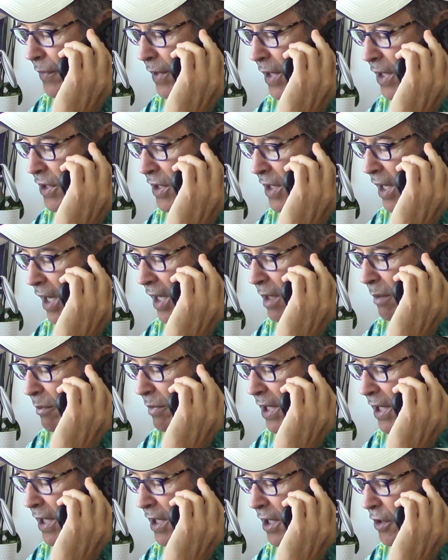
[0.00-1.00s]

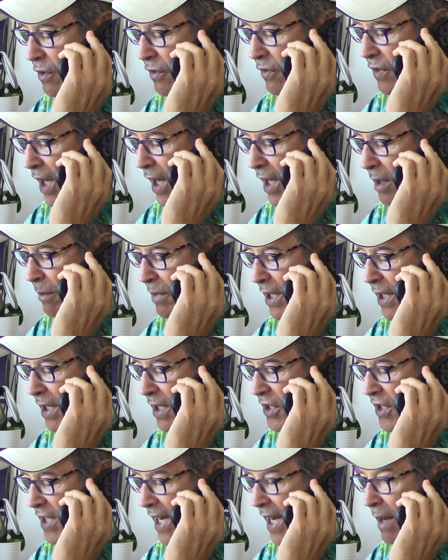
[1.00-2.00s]
You've got to be
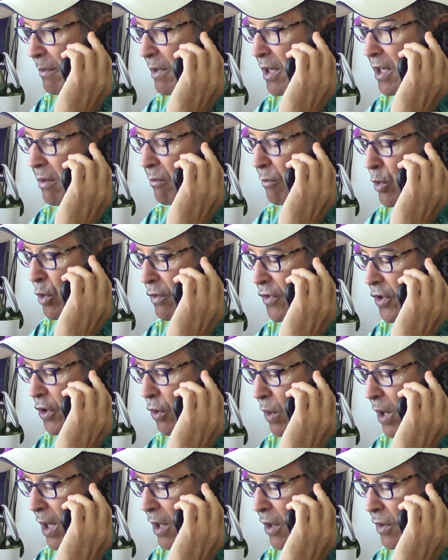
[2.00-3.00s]
examined, moved
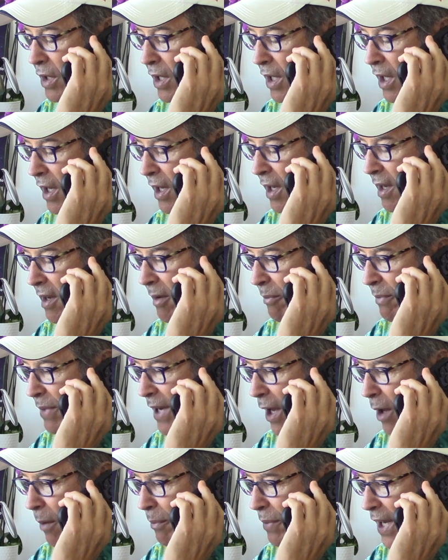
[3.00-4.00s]
around,
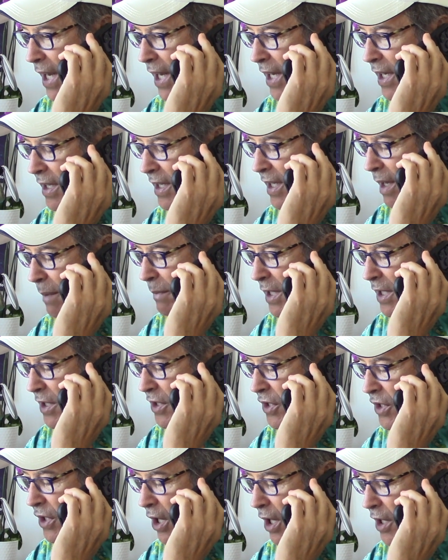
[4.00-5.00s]
palpated, that
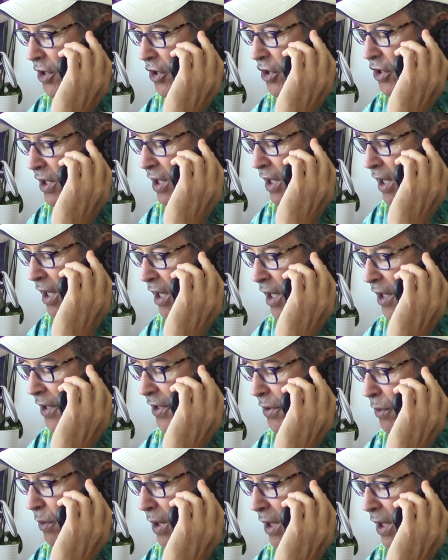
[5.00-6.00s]
means touched,
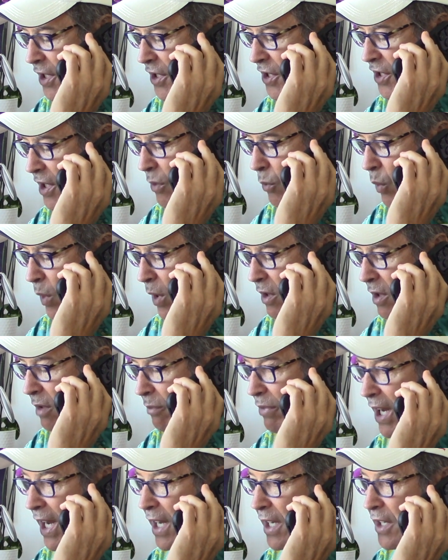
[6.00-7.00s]
to elicit where the
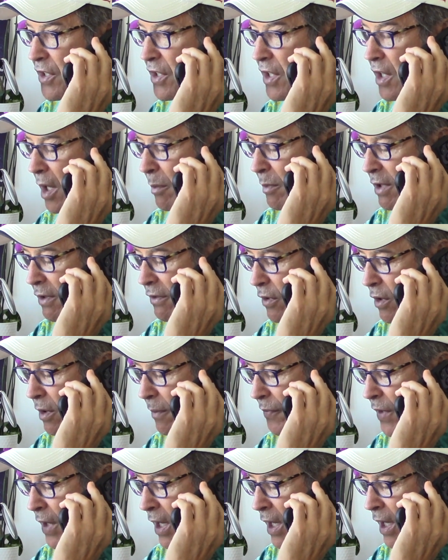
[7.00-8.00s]
pain is coming
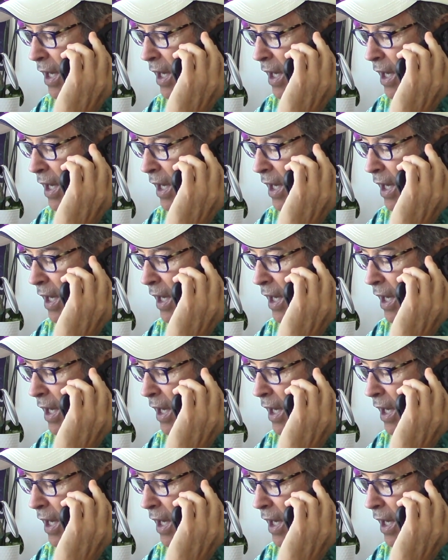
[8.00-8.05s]
from.